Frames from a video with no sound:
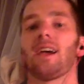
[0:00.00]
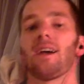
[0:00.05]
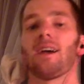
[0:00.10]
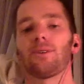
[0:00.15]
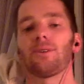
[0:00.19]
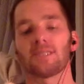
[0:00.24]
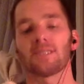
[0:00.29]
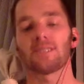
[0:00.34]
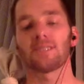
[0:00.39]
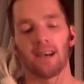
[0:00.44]

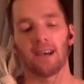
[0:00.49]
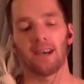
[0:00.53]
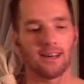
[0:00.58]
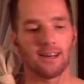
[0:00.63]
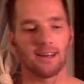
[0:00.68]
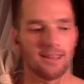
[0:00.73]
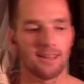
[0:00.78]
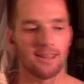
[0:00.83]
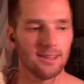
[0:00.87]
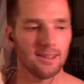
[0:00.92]
Riz.
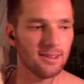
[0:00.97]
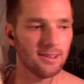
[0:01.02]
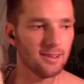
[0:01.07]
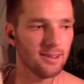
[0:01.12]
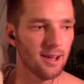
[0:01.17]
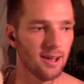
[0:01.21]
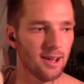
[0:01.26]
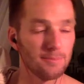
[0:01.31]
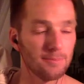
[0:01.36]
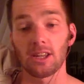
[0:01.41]

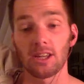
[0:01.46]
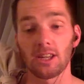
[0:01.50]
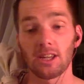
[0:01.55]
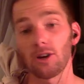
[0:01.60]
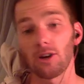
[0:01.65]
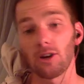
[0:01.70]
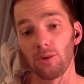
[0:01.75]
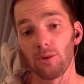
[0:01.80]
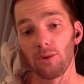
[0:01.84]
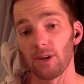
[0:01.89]
I'm just gonna
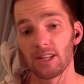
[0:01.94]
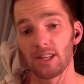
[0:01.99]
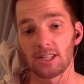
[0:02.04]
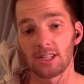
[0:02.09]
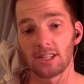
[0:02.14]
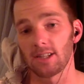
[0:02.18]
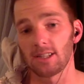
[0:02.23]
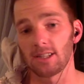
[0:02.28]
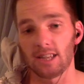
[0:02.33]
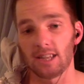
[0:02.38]
call you Riz
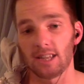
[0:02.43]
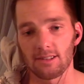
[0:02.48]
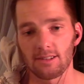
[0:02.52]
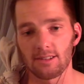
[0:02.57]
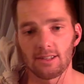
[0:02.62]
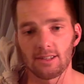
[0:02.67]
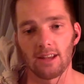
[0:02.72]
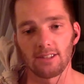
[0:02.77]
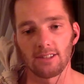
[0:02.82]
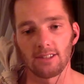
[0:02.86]
because that
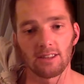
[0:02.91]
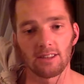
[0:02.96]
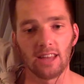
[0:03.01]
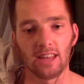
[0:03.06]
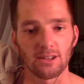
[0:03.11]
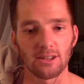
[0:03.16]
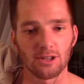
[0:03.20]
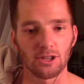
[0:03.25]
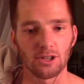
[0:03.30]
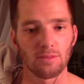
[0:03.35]
sounds like
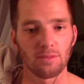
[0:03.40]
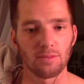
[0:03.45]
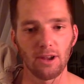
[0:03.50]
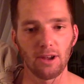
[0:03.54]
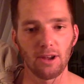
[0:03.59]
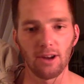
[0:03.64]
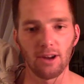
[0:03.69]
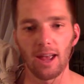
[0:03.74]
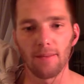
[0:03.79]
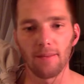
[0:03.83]
that should be
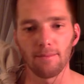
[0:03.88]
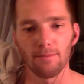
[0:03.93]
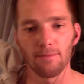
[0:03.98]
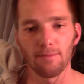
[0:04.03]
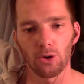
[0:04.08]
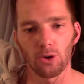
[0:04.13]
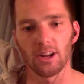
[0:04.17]
your name, or your